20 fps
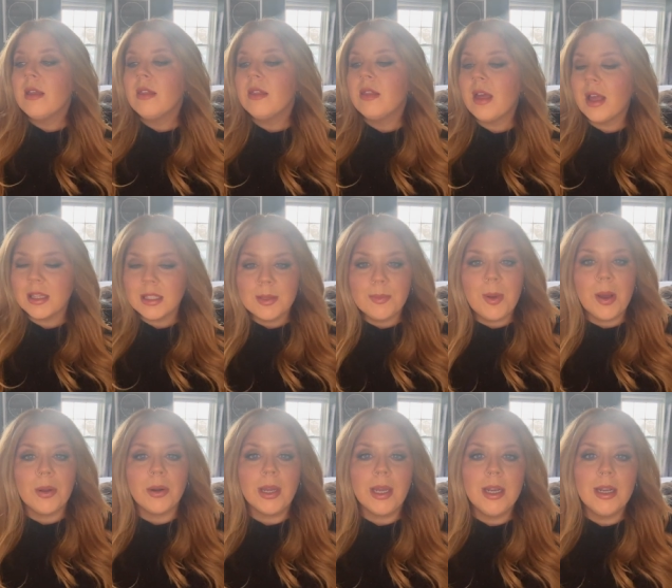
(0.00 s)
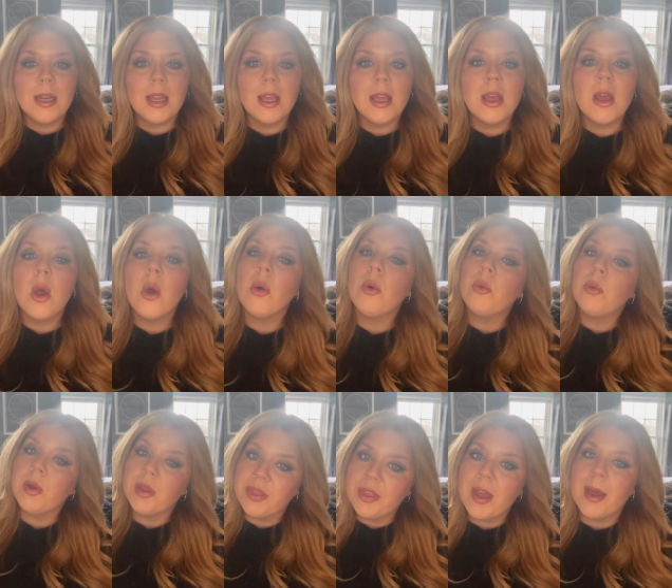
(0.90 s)
That's about it.
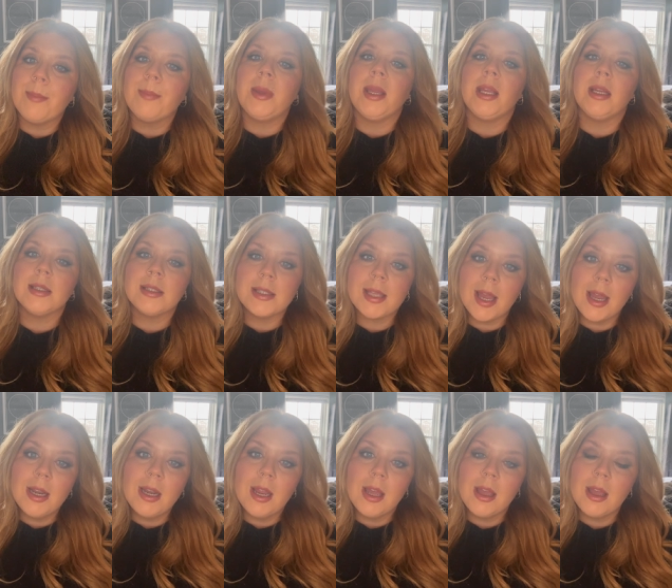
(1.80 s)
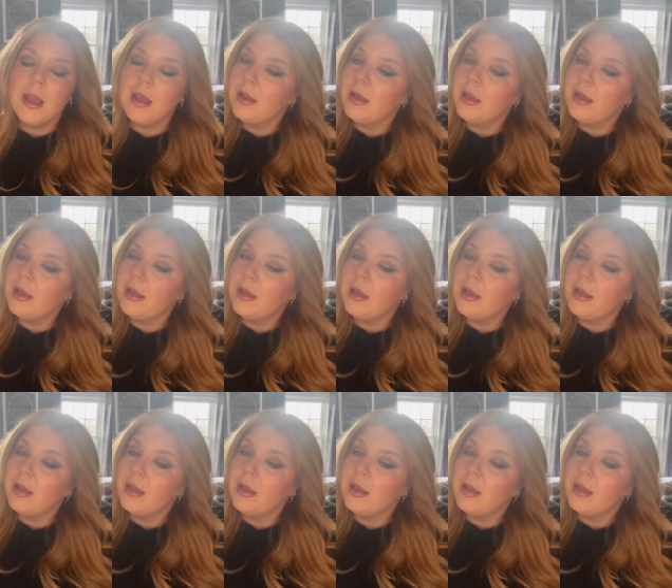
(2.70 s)
With that being said,